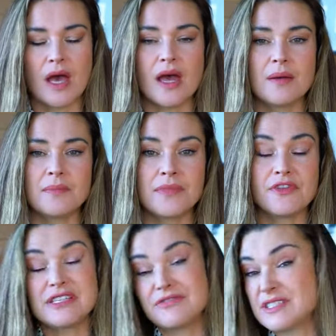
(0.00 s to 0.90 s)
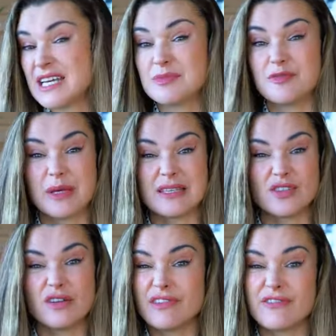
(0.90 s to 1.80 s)
There are different types of pills,
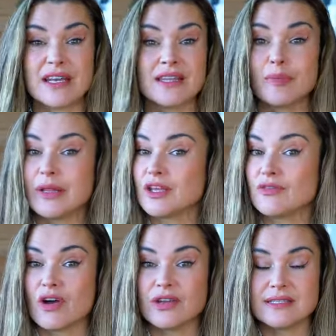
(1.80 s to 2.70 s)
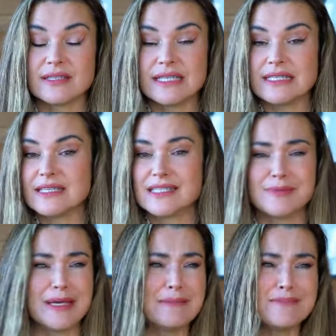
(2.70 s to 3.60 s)
so if you're finding the pill you're on is leading you
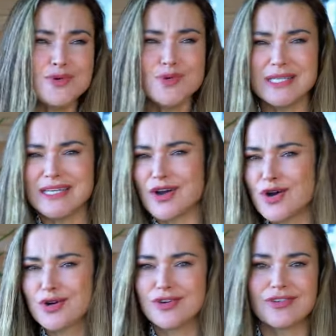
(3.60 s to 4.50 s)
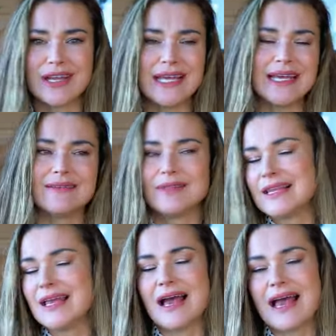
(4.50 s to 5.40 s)
to be moody, hungry,
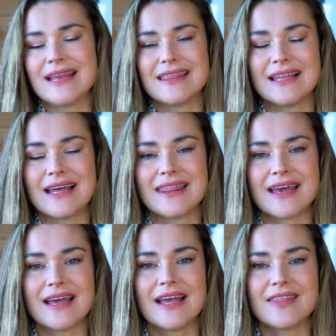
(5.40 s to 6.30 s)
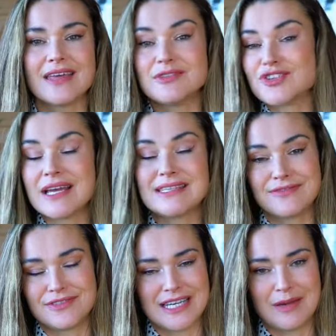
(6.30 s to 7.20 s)
anything like that, then try a
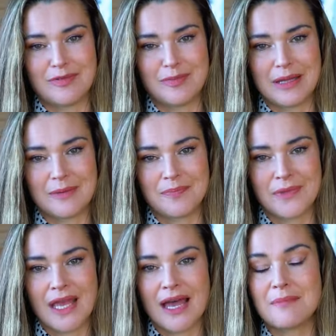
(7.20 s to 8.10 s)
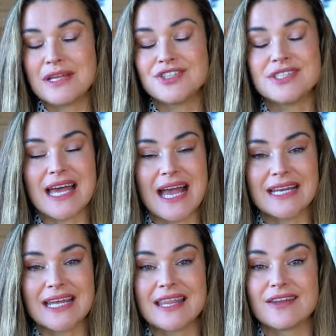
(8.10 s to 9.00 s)
different type of pill. I mentioned
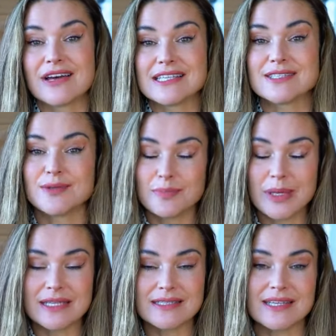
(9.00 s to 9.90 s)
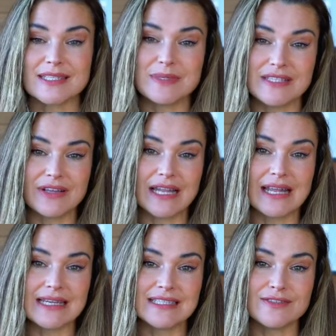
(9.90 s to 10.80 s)
acne, and there are some pills that are specifically
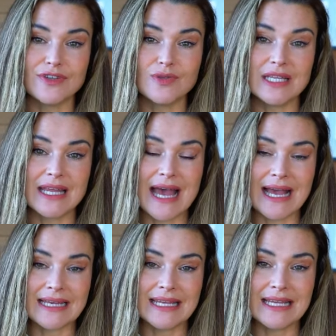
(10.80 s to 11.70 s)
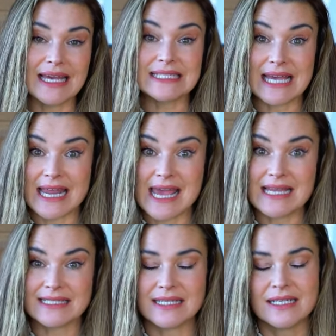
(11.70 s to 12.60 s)
licensed for use in acne, like
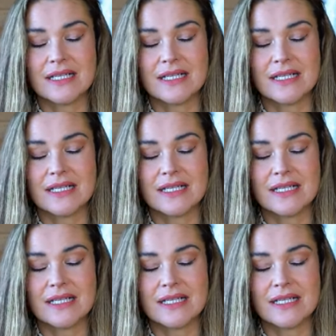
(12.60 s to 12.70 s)
Dianette,